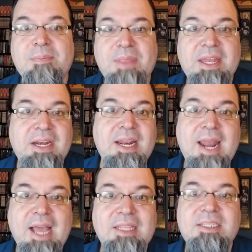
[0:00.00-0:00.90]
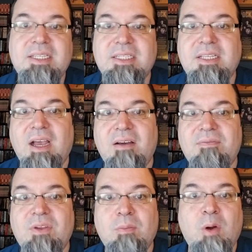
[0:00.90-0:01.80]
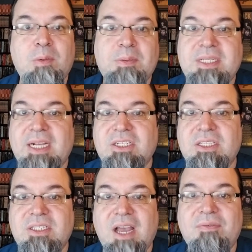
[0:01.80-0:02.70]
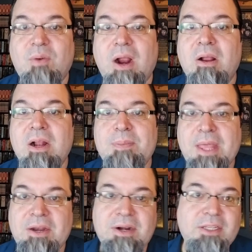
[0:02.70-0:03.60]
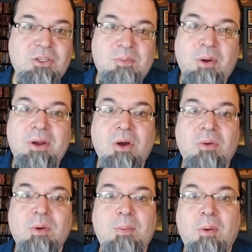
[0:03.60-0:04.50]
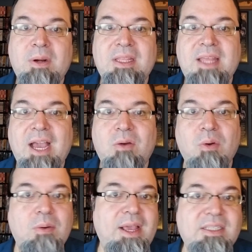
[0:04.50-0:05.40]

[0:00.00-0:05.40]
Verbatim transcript: In an analysis of their mobile protection software, Internet 2.0 reported that, quote, a